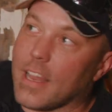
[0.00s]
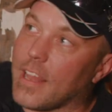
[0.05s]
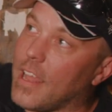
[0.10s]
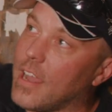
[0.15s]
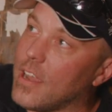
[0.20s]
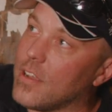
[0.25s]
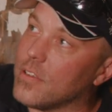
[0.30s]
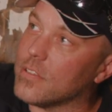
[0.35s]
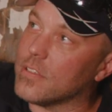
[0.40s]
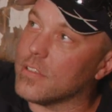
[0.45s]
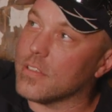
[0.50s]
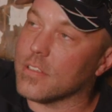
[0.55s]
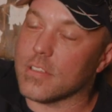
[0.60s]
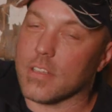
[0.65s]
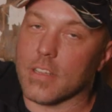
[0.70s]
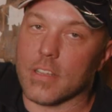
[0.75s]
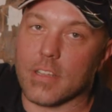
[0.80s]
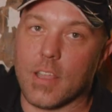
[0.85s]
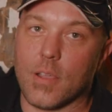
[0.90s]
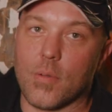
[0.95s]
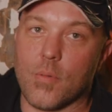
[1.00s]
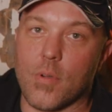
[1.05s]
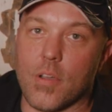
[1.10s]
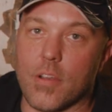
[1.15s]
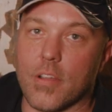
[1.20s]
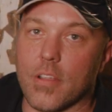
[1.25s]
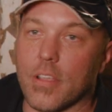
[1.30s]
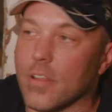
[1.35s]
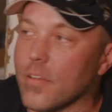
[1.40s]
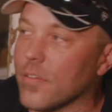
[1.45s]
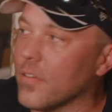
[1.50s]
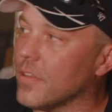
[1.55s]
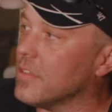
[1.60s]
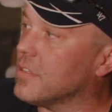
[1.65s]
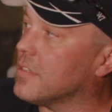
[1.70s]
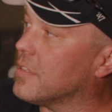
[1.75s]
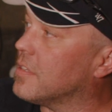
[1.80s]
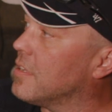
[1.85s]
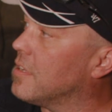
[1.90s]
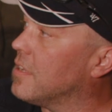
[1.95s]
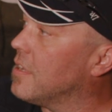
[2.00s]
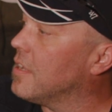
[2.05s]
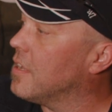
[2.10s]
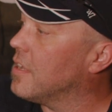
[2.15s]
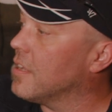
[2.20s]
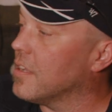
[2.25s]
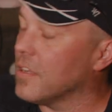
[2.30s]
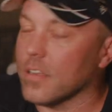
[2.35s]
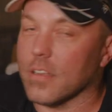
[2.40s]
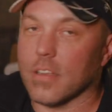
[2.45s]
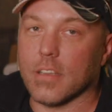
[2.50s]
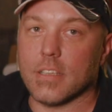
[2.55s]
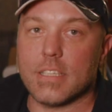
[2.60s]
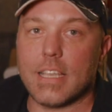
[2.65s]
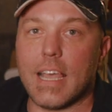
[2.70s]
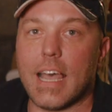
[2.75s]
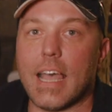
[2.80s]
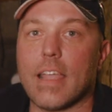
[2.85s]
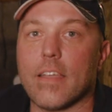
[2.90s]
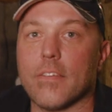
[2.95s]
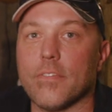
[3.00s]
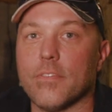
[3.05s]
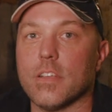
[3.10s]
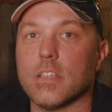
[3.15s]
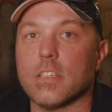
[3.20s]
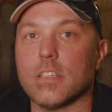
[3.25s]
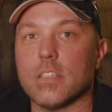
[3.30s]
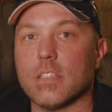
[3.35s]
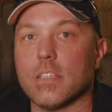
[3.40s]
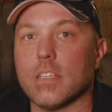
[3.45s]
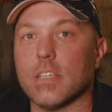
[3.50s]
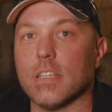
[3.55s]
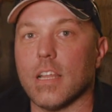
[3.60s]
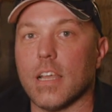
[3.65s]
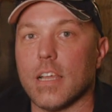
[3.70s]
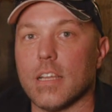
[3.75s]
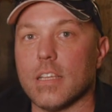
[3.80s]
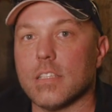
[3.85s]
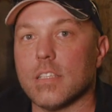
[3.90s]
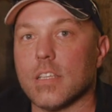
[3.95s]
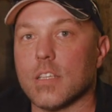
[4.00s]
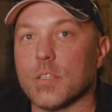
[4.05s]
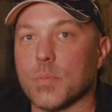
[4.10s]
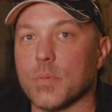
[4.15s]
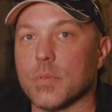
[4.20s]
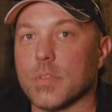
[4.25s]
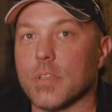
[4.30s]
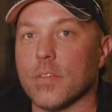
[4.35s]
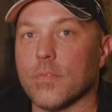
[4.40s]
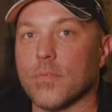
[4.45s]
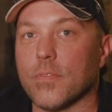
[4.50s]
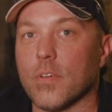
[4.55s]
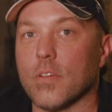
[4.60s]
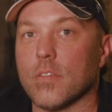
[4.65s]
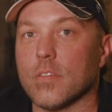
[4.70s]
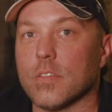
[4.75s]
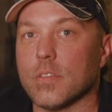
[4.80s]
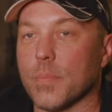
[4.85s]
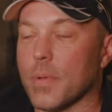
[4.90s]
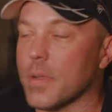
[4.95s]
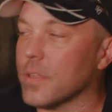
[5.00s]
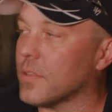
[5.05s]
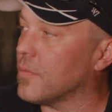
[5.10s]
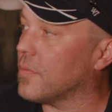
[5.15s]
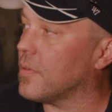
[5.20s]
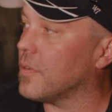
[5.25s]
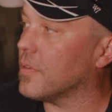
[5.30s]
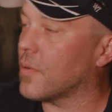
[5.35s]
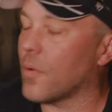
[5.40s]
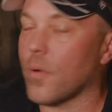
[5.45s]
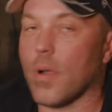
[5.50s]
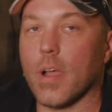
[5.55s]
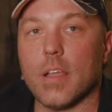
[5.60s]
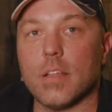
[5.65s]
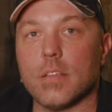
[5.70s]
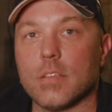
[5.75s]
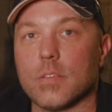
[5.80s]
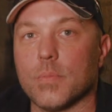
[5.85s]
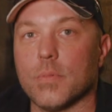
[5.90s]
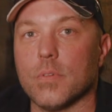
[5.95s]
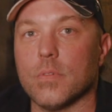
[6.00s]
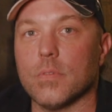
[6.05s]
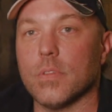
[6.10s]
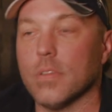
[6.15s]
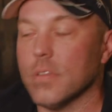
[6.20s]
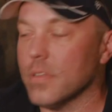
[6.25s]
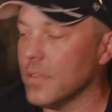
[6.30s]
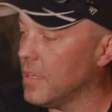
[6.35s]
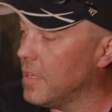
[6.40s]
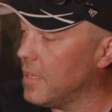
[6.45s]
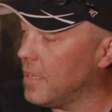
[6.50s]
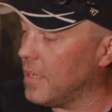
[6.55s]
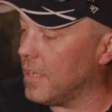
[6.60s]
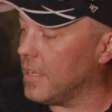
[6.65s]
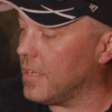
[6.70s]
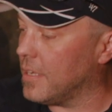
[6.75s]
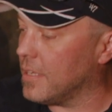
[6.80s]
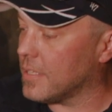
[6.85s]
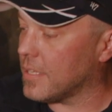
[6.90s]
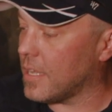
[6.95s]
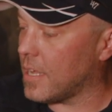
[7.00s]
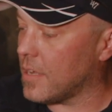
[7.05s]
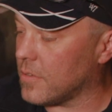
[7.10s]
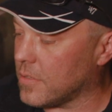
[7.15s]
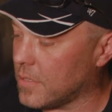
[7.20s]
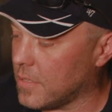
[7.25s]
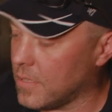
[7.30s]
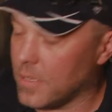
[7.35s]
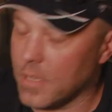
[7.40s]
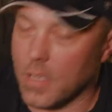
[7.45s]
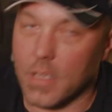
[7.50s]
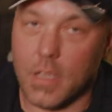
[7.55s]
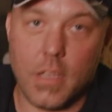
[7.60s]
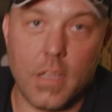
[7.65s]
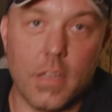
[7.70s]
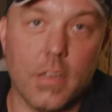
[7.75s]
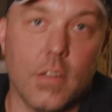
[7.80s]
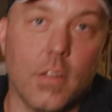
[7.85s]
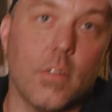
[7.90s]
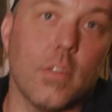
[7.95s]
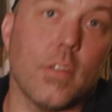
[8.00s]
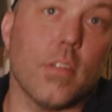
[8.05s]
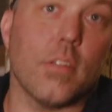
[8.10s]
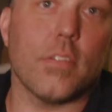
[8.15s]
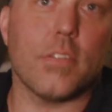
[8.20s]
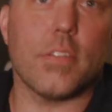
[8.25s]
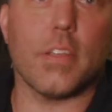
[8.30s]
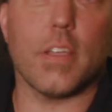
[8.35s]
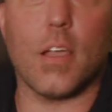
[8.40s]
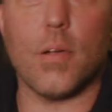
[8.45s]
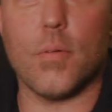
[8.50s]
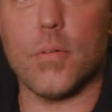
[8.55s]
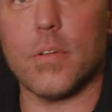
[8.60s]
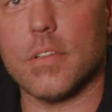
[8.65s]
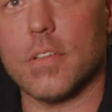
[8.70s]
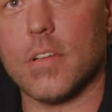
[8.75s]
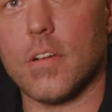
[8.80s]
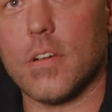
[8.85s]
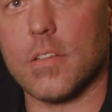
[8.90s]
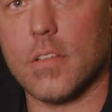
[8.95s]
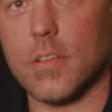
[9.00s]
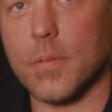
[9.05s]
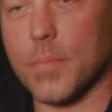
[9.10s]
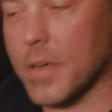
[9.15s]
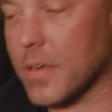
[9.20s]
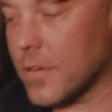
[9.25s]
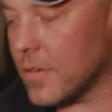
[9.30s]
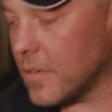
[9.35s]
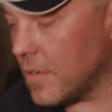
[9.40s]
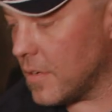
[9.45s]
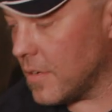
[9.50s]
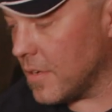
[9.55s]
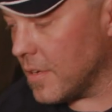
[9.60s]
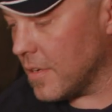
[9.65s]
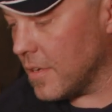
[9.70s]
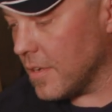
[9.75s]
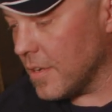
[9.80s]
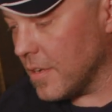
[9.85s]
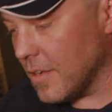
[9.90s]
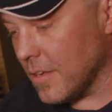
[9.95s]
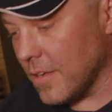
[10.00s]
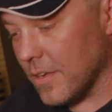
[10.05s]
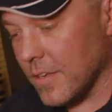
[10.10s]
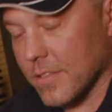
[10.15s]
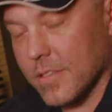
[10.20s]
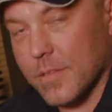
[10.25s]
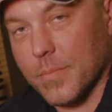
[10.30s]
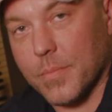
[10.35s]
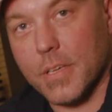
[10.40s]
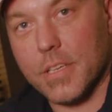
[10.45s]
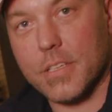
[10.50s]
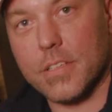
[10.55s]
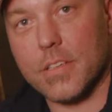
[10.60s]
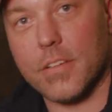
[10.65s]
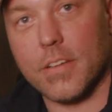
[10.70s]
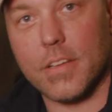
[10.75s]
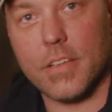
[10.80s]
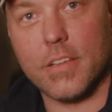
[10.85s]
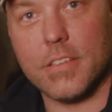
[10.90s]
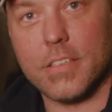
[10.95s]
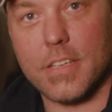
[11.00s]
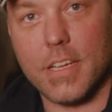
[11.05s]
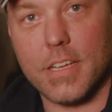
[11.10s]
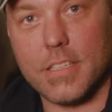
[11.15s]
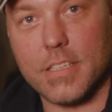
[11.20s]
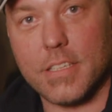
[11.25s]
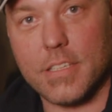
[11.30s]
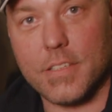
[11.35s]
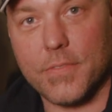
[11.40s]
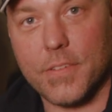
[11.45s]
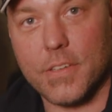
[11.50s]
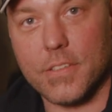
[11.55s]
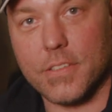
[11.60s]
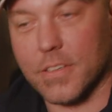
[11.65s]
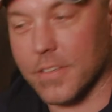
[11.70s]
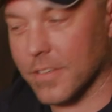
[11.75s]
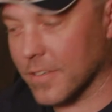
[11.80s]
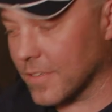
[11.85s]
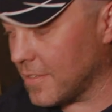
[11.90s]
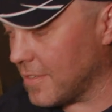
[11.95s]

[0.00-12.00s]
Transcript: of the house, just like that water heater is. Nice high efficiency 96% furnace, about to run quiet and smooth in this house. And the only other thing I want to talk to you about is to make sure that you change this filter.